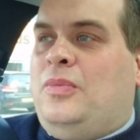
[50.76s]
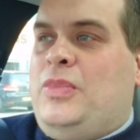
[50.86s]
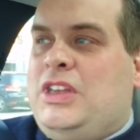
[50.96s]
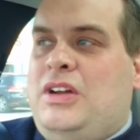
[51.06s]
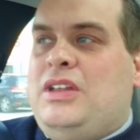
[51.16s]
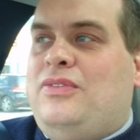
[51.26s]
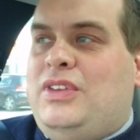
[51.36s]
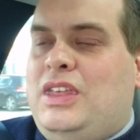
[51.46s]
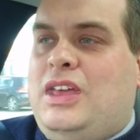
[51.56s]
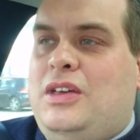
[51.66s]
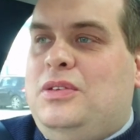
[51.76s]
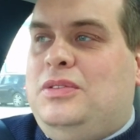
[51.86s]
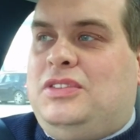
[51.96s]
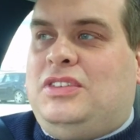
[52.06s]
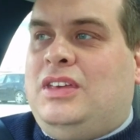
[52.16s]
We don't even
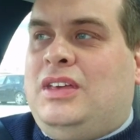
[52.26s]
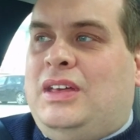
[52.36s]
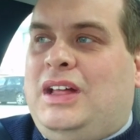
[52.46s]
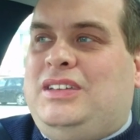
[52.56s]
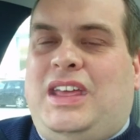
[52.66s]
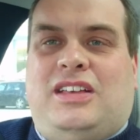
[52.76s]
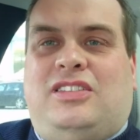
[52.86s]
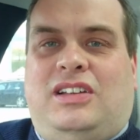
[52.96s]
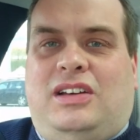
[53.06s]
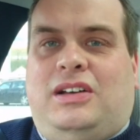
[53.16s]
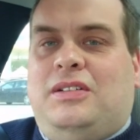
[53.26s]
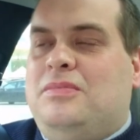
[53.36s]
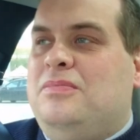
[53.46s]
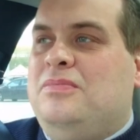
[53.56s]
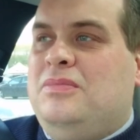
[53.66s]
use a DSLR,
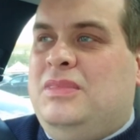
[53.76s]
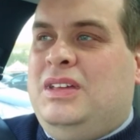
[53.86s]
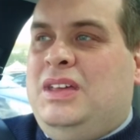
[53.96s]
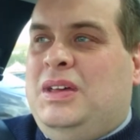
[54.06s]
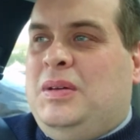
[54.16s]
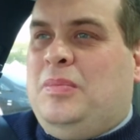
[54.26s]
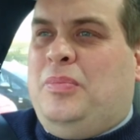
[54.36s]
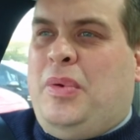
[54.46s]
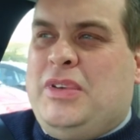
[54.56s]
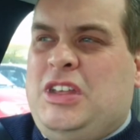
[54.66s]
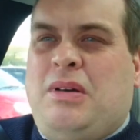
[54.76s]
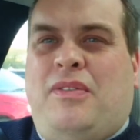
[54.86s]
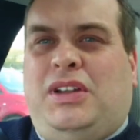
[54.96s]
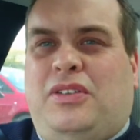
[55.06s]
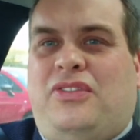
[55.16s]
but we do
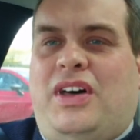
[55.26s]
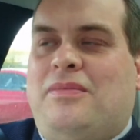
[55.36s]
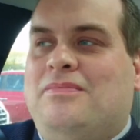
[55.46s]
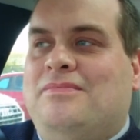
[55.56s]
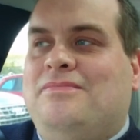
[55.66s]
have a lot of fun.